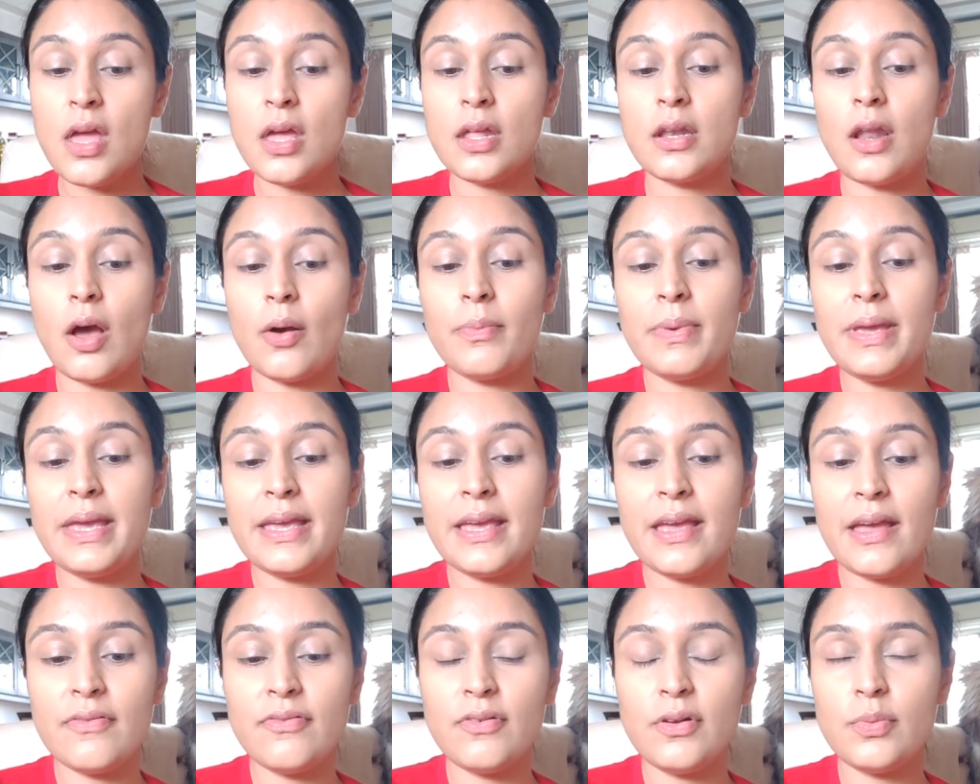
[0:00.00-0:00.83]
Now be
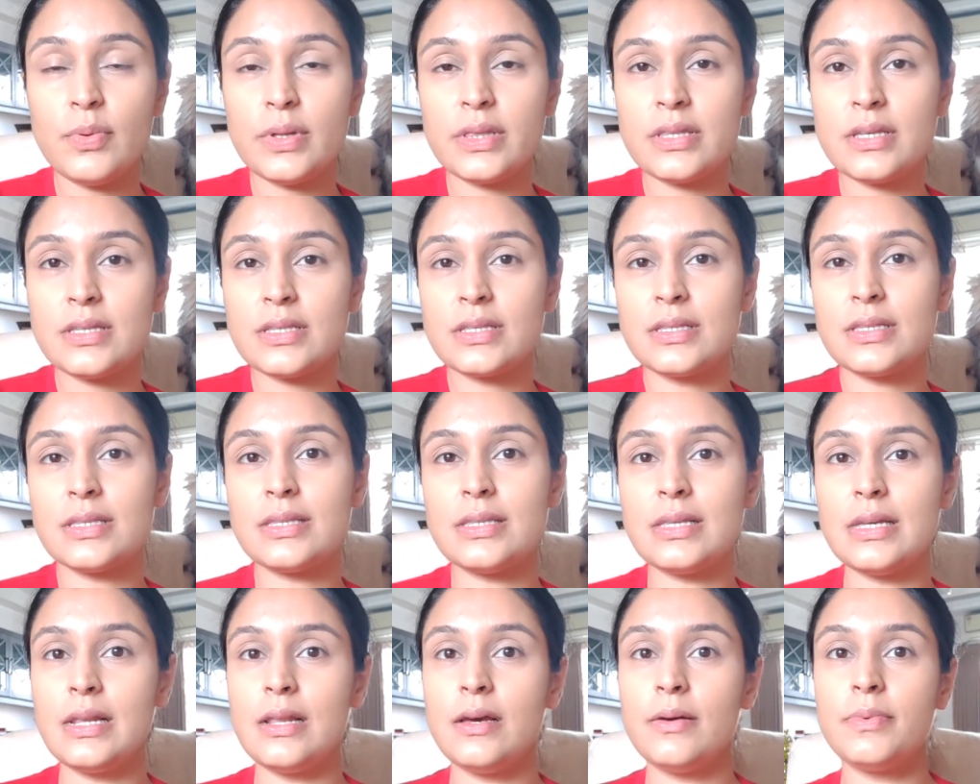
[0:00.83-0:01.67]
careful with this
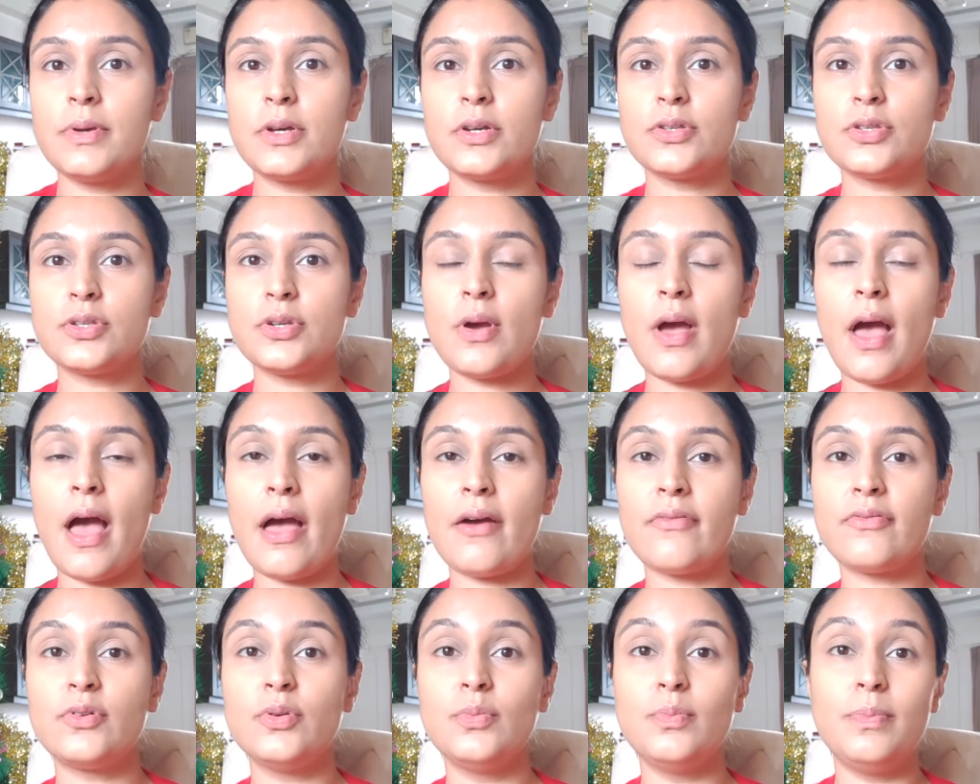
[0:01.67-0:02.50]
concealer because you
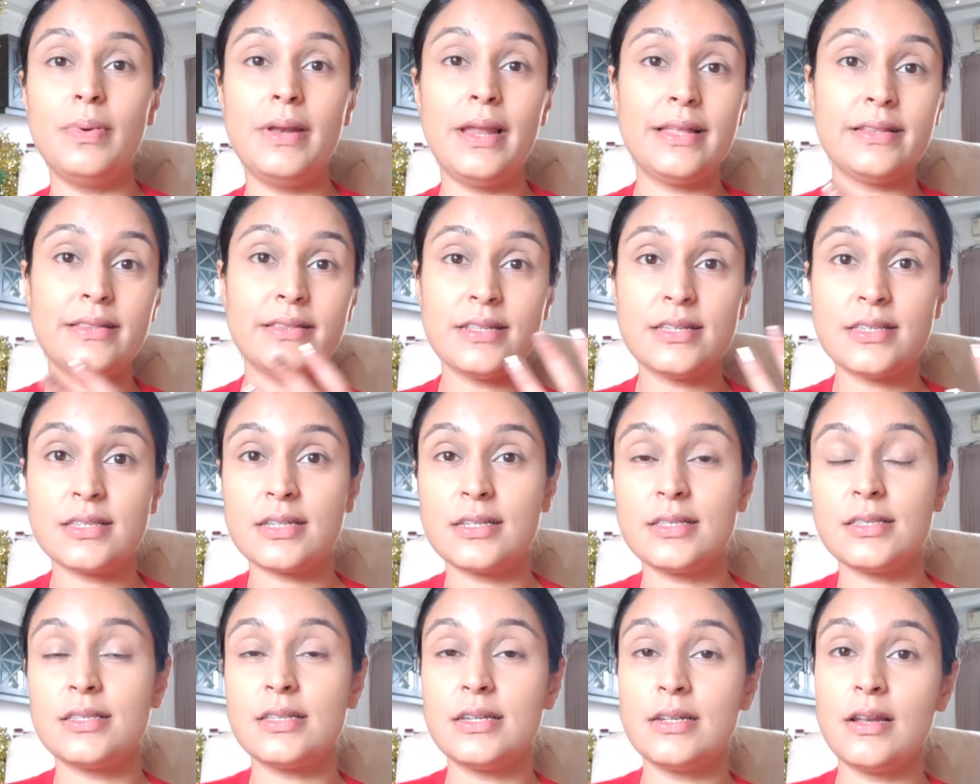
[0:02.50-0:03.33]
have to blend this
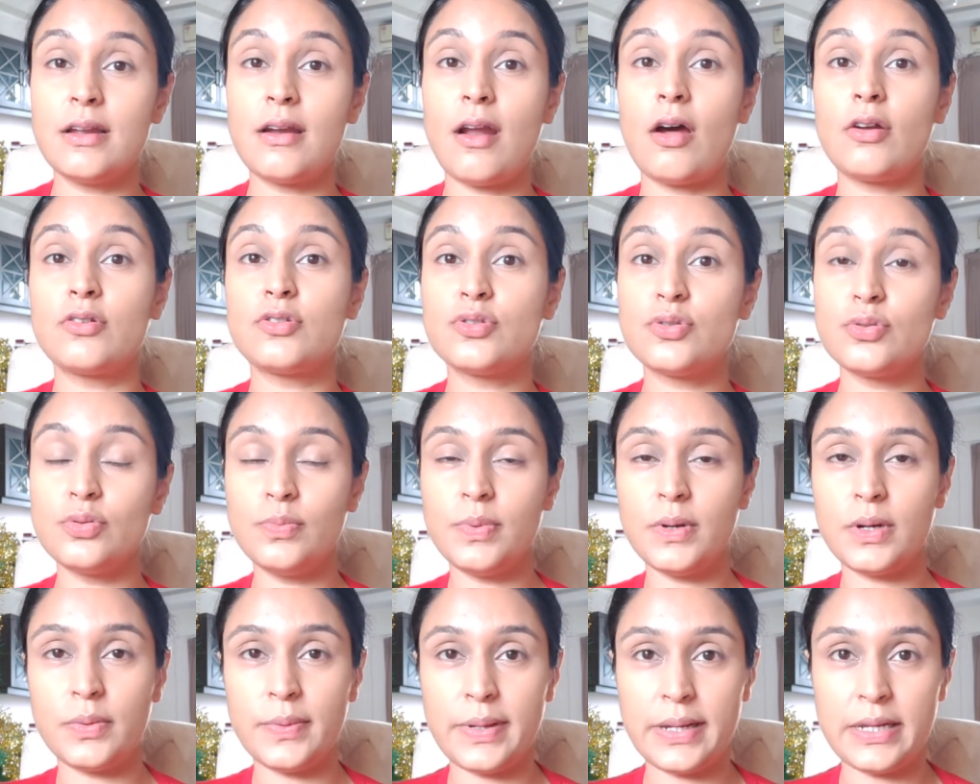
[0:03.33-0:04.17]
concealer out
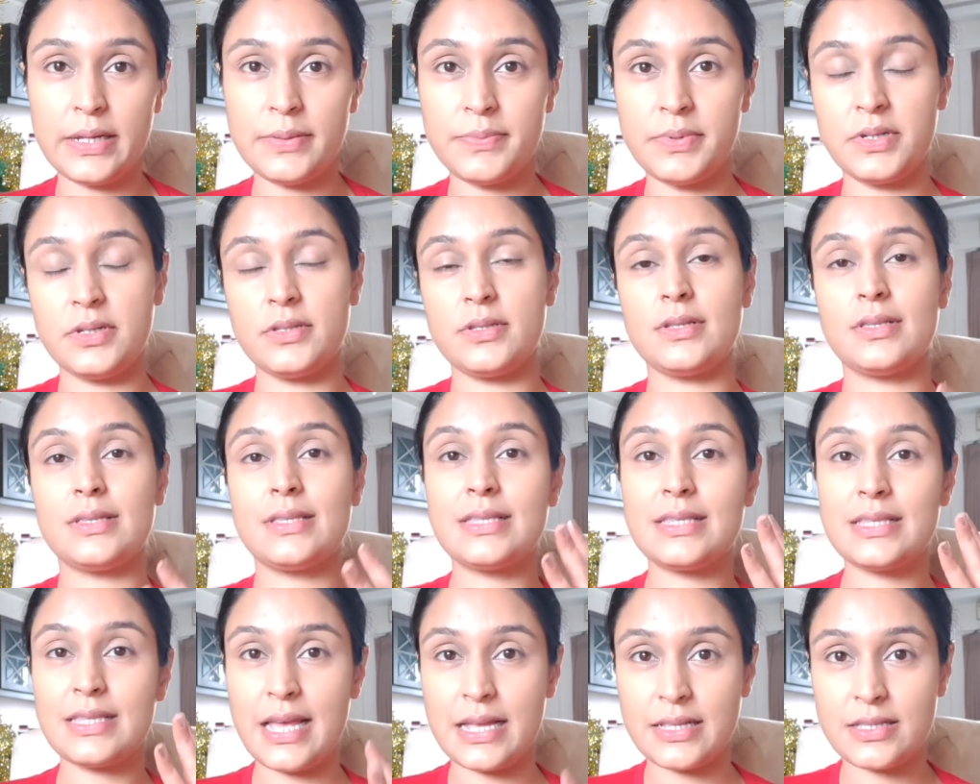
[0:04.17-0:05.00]
super quickly because it
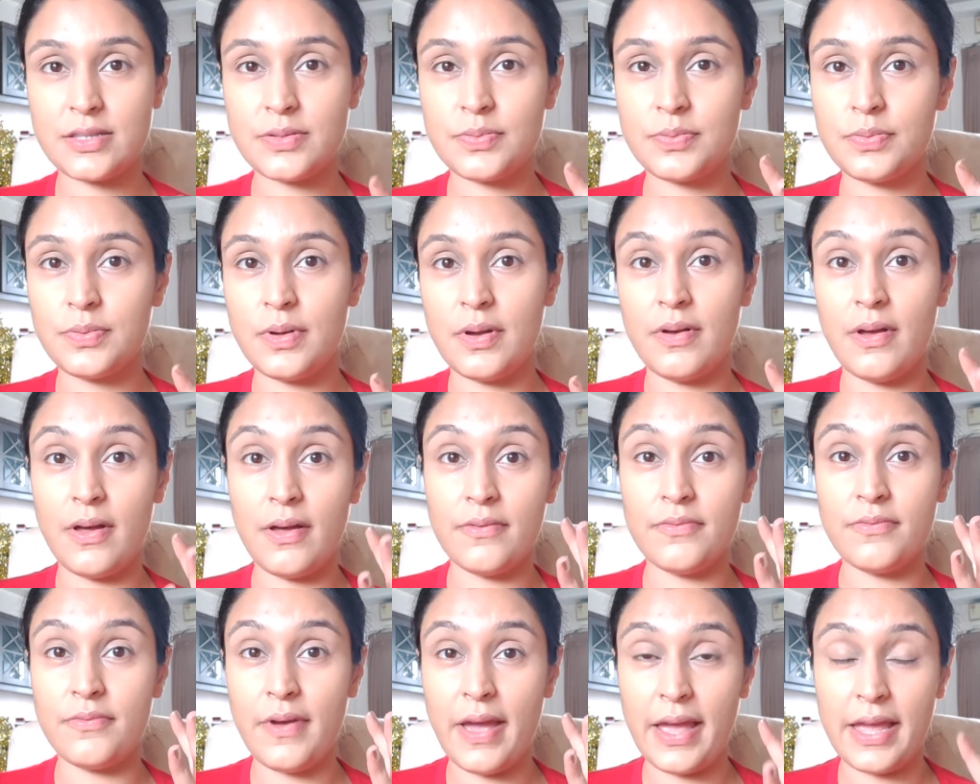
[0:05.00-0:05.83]
sets
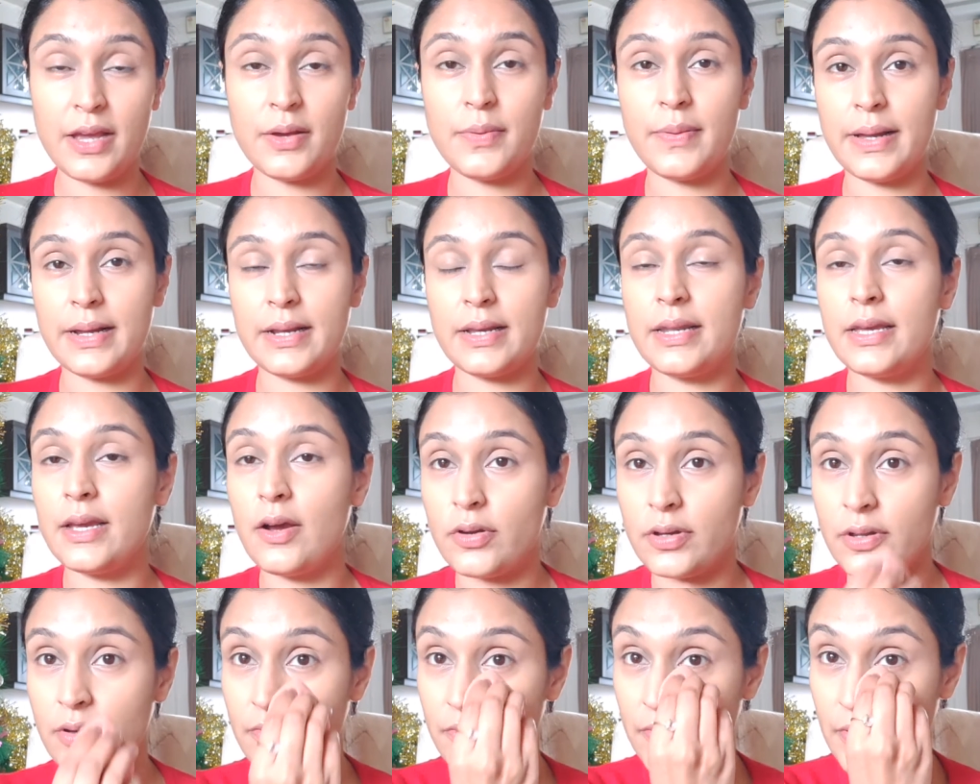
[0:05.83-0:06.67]
very quickly
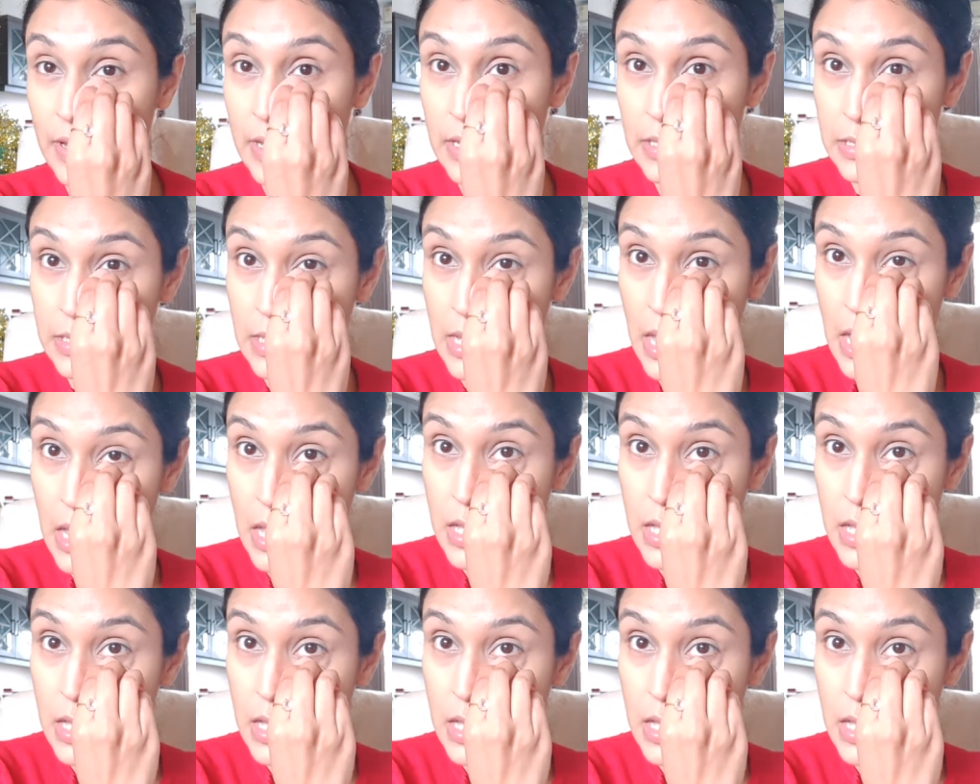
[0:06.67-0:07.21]
on your face.